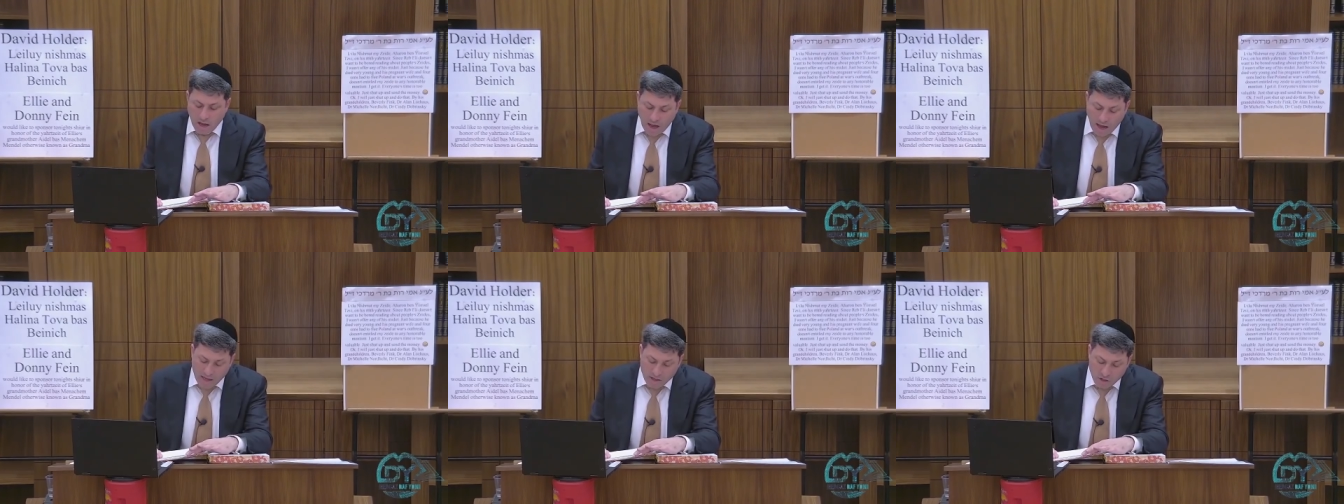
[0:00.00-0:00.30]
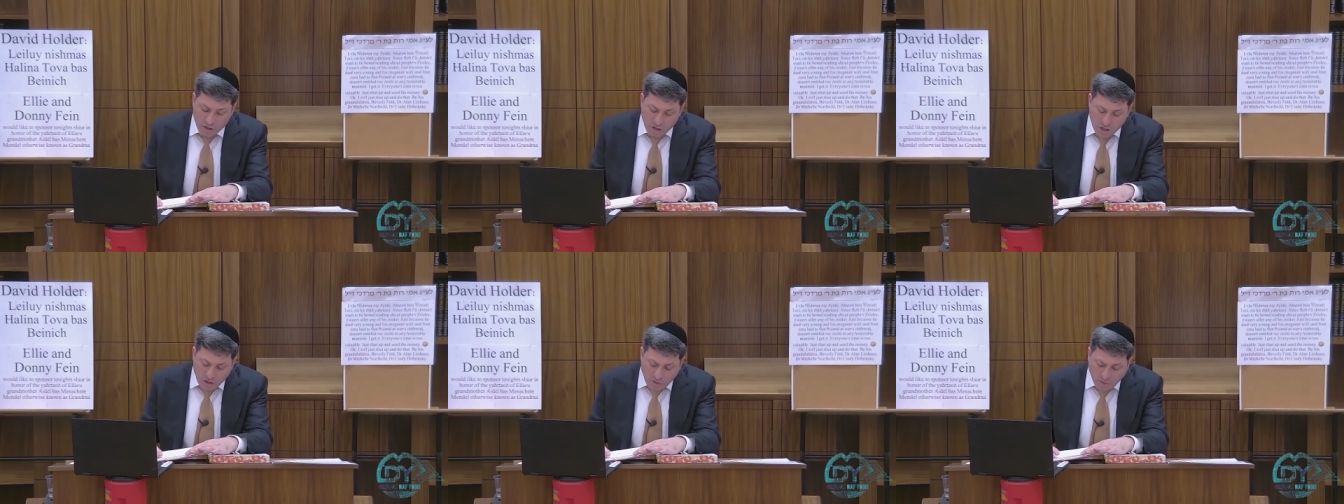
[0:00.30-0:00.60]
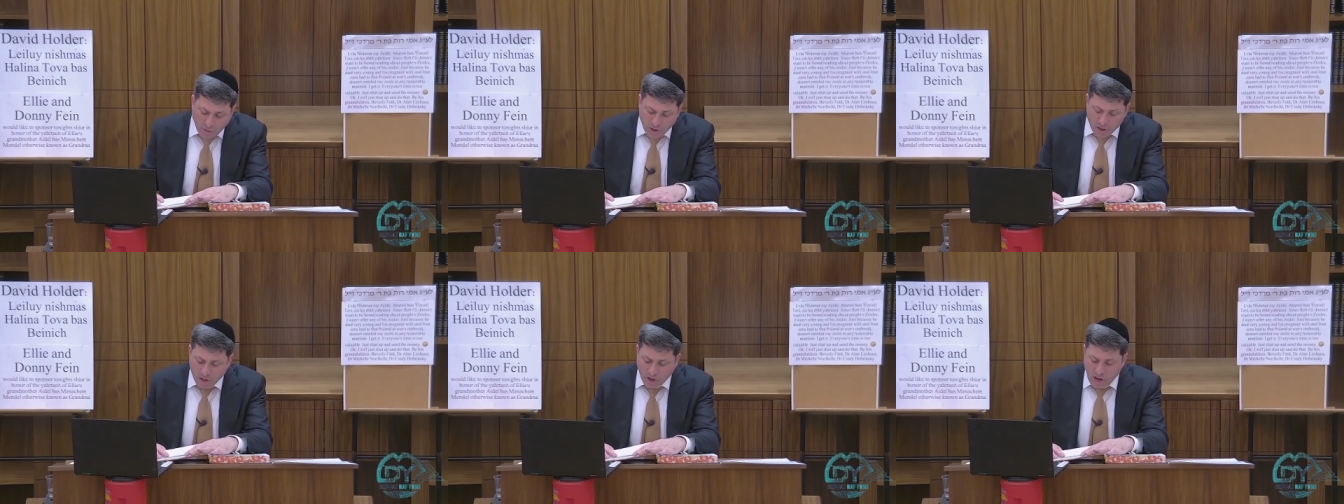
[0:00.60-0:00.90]
Achi
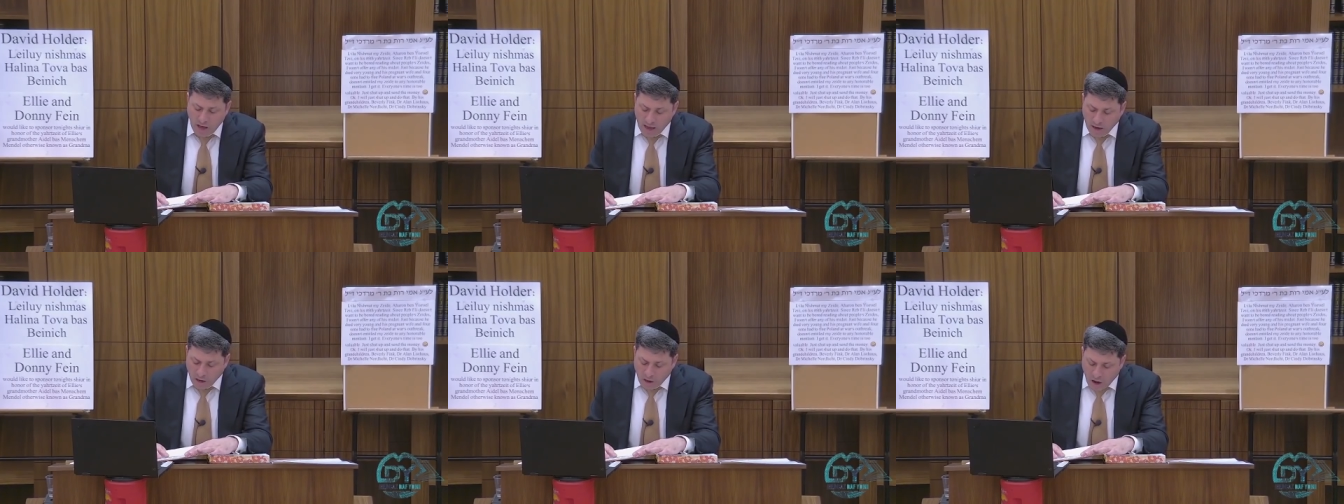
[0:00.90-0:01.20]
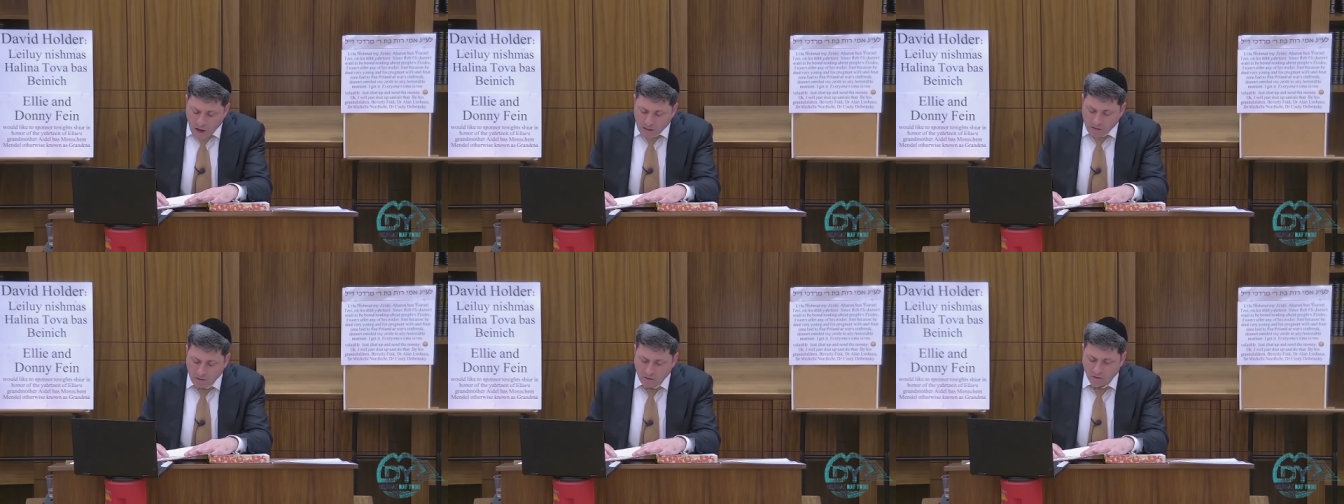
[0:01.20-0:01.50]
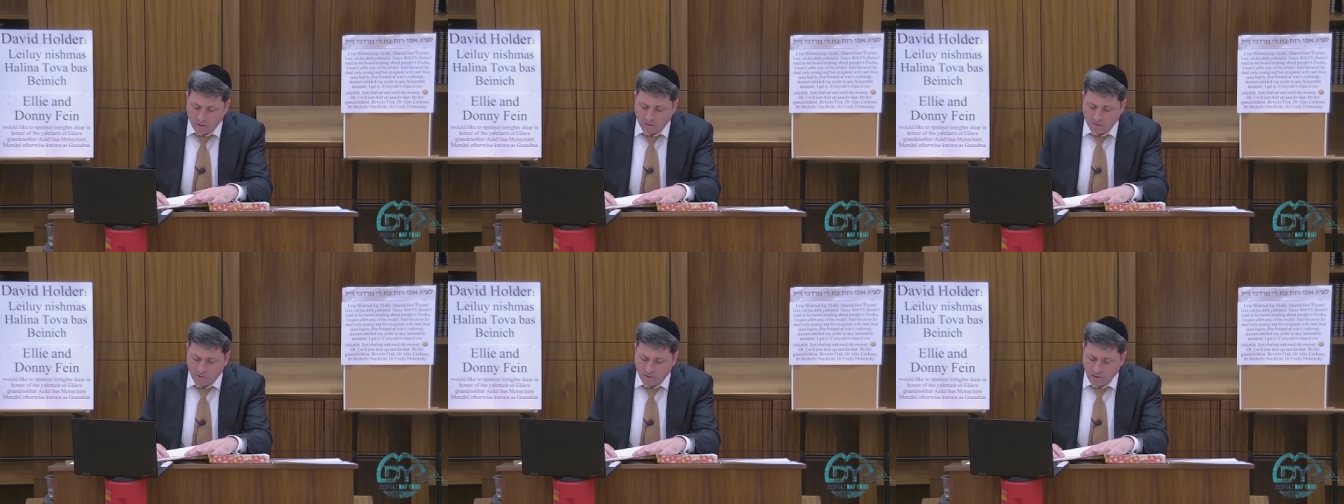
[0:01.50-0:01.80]
Yifred L'cha
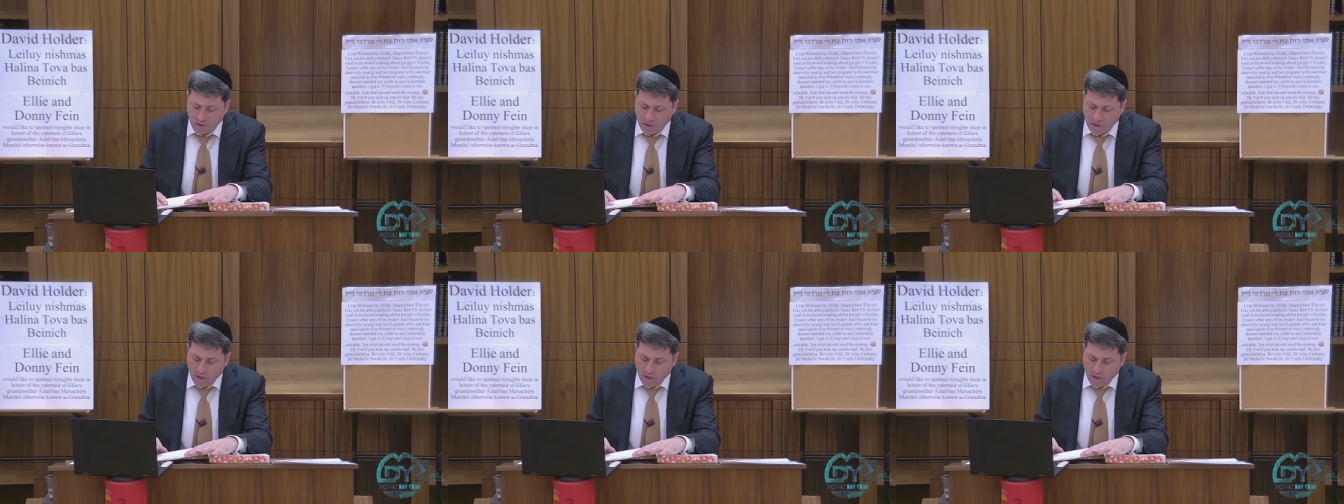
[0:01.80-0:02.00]
Kosov